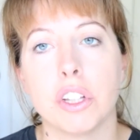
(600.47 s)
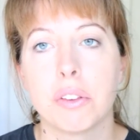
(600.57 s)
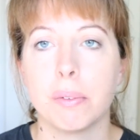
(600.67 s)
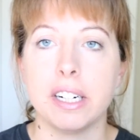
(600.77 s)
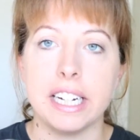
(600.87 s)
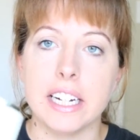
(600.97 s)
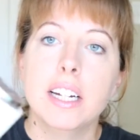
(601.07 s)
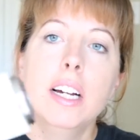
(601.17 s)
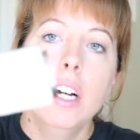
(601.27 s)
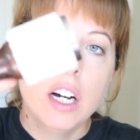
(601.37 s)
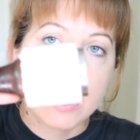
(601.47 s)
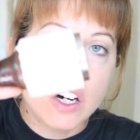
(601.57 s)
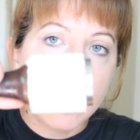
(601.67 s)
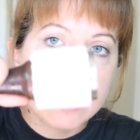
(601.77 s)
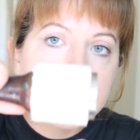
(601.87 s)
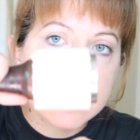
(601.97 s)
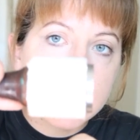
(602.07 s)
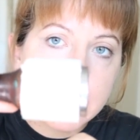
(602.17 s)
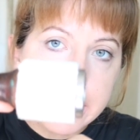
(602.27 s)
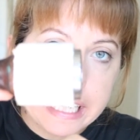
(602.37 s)
three
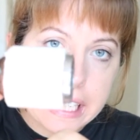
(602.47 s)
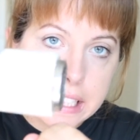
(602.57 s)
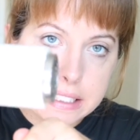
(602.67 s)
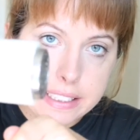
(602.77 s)
constantly and